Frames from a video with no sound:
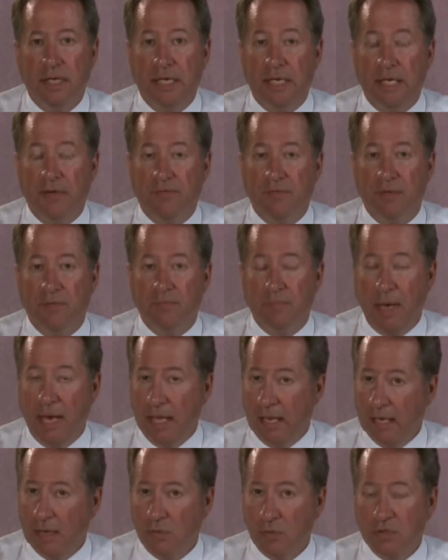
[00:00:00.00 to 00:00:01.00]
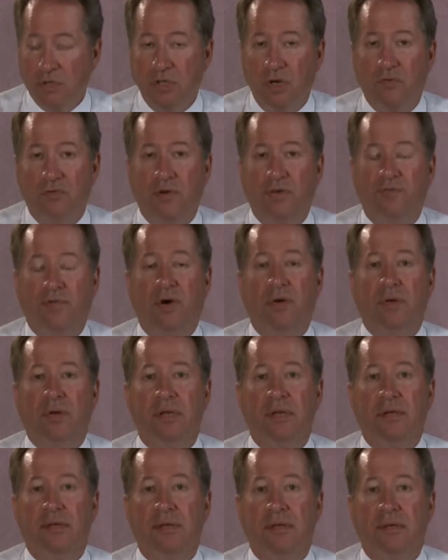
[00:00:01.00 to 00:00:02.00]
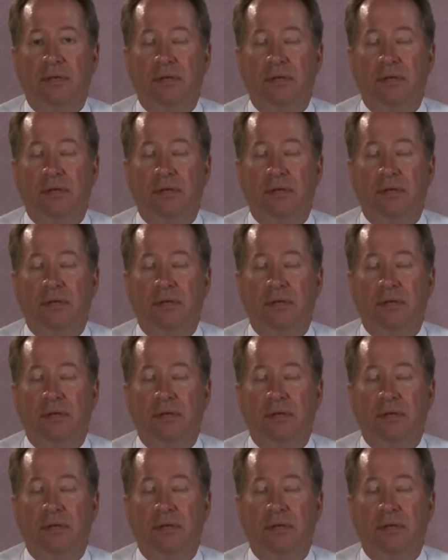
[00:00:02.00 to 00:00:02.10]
If the ballot was overvoted,